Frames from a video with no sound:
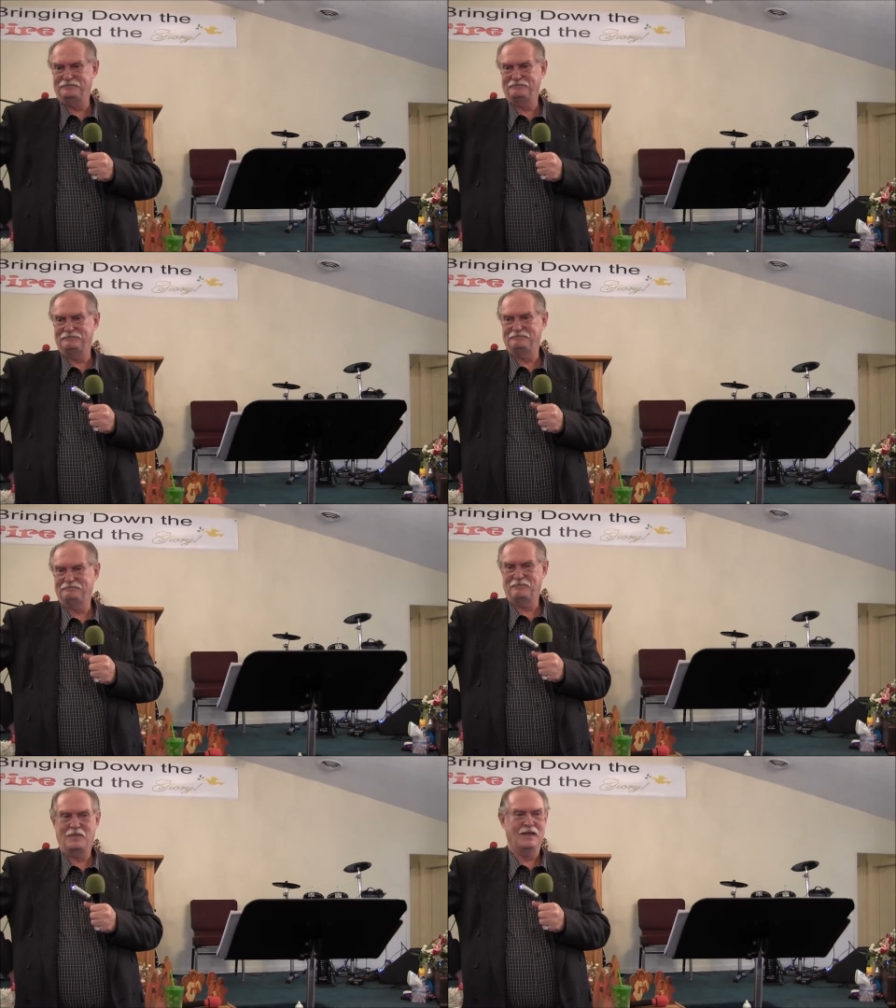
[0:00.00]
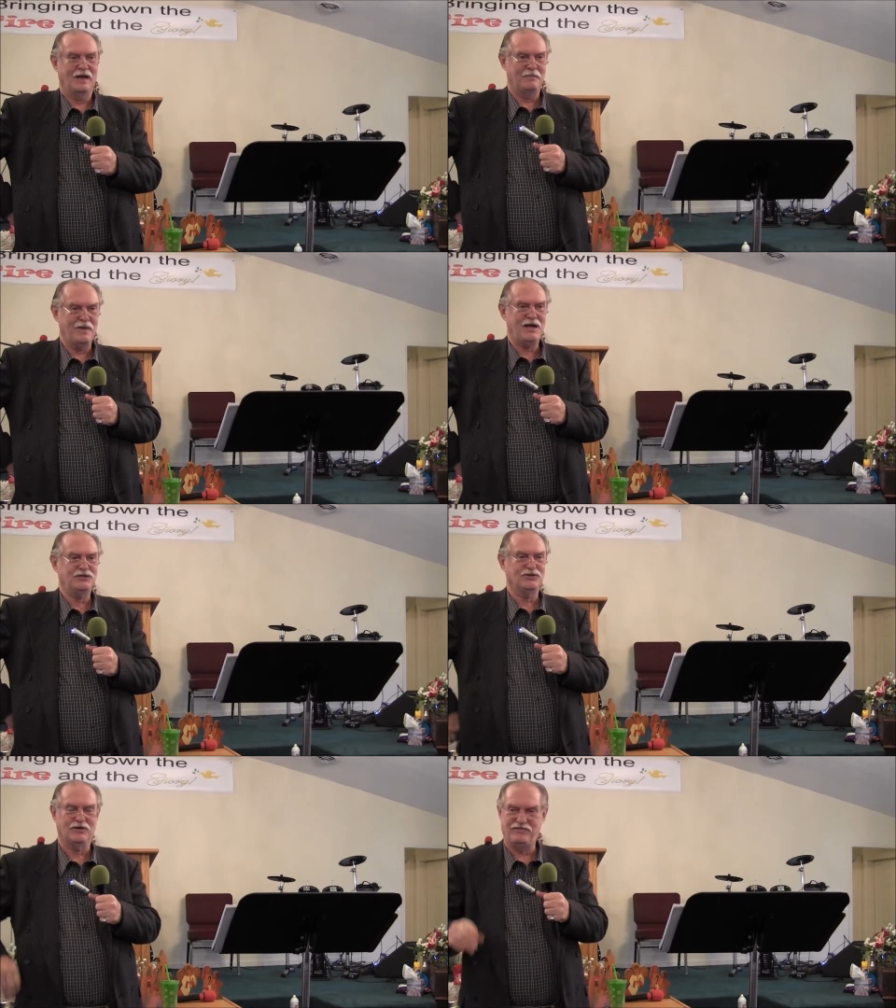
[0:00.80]
Yes a
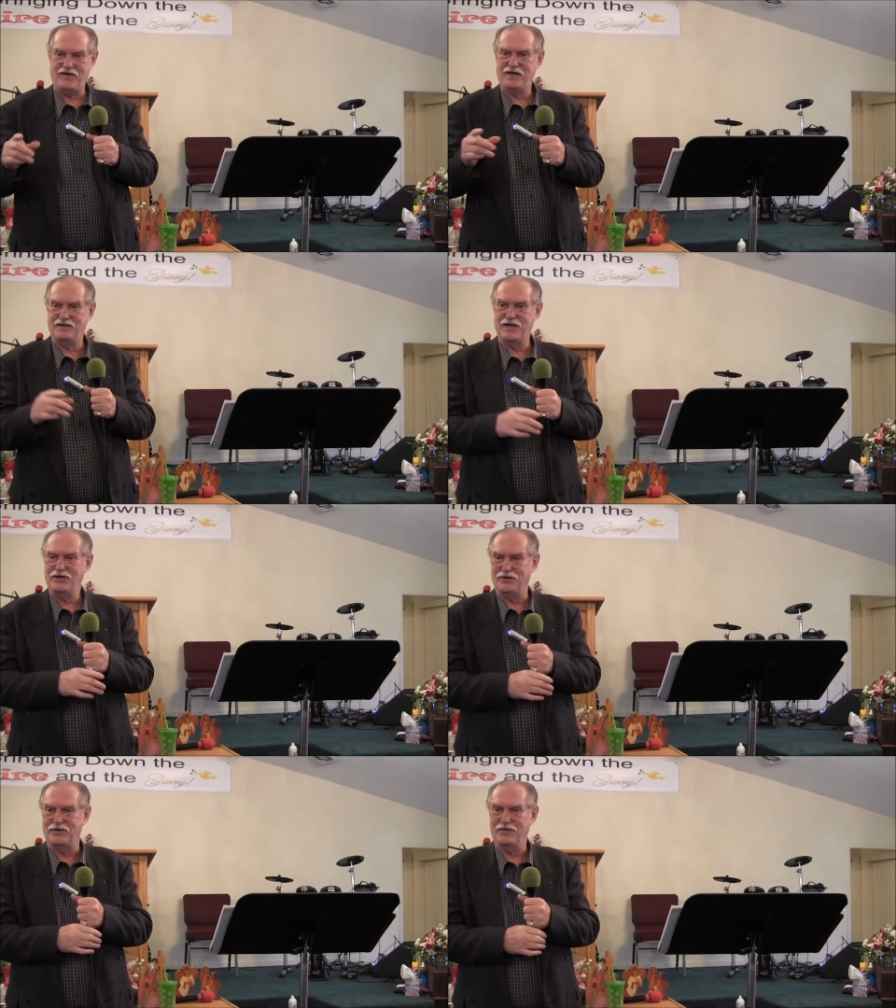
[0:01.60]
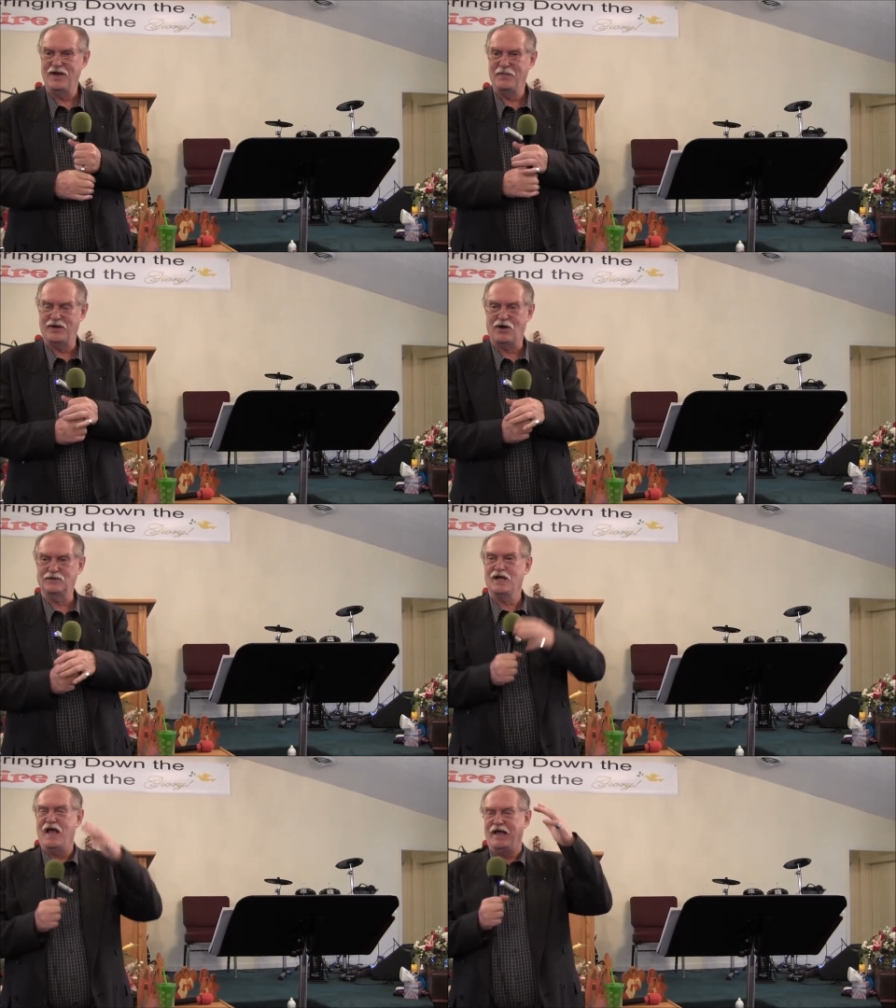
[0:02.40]
measure of faith in you
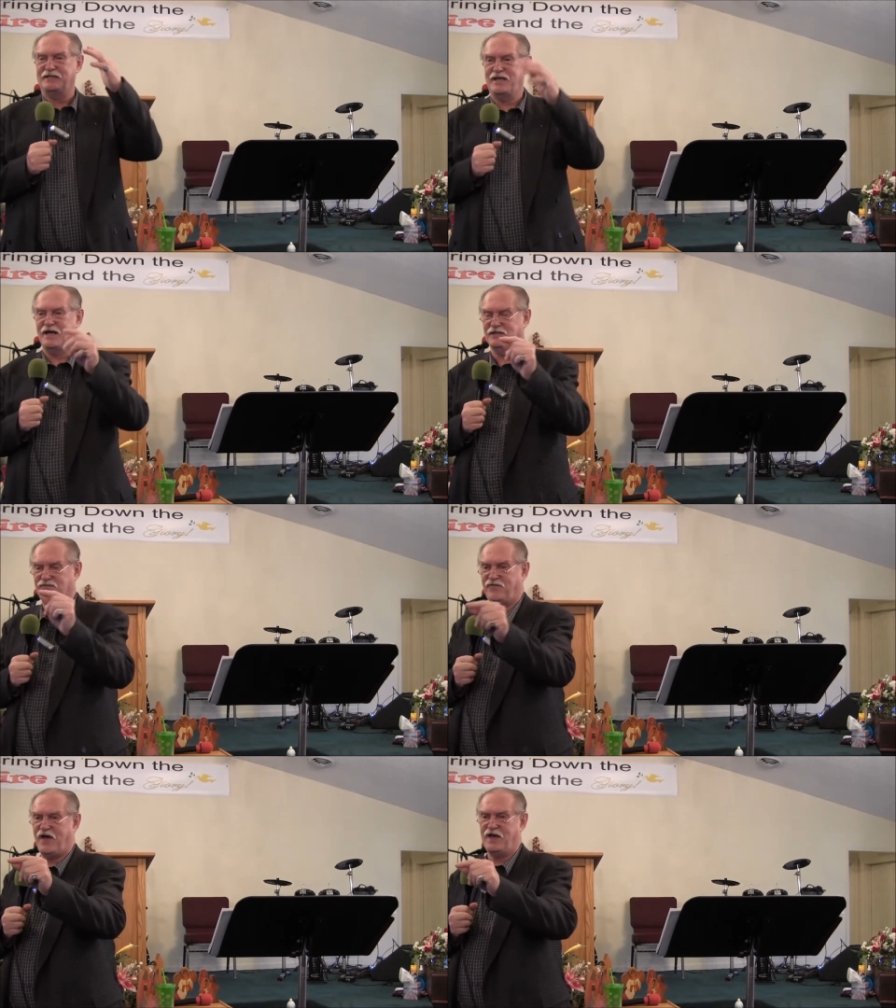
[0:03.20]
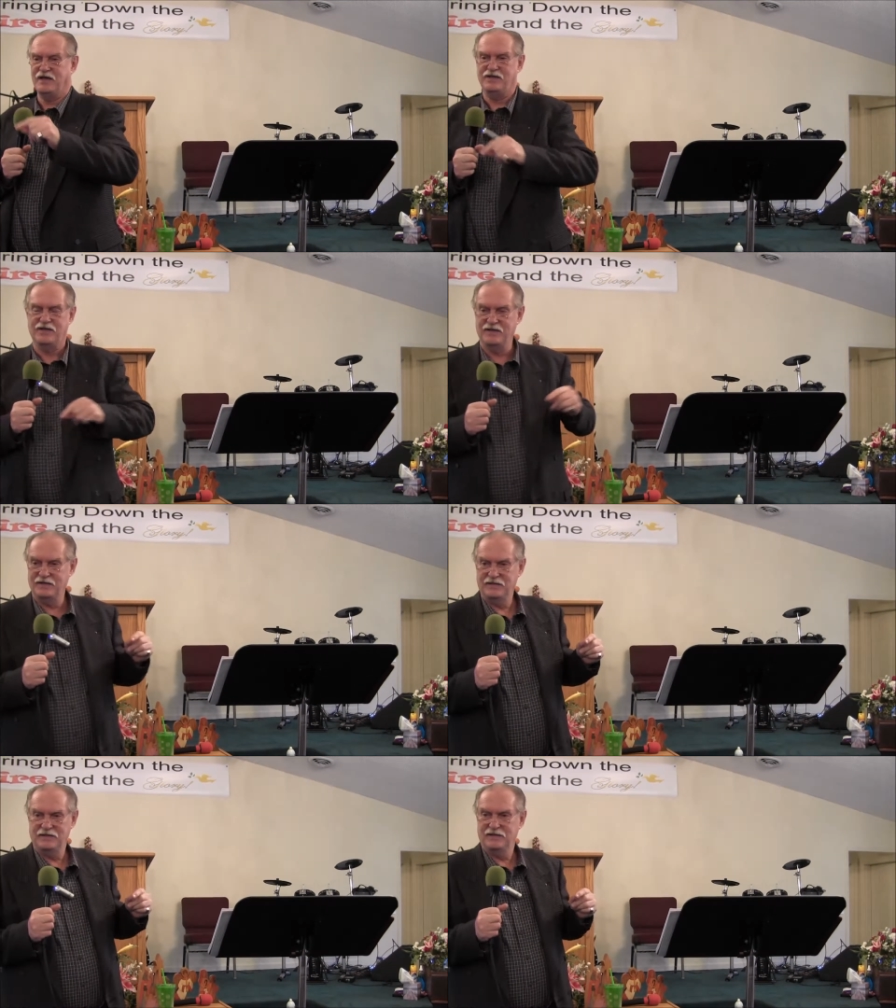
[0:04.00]
because it takes faith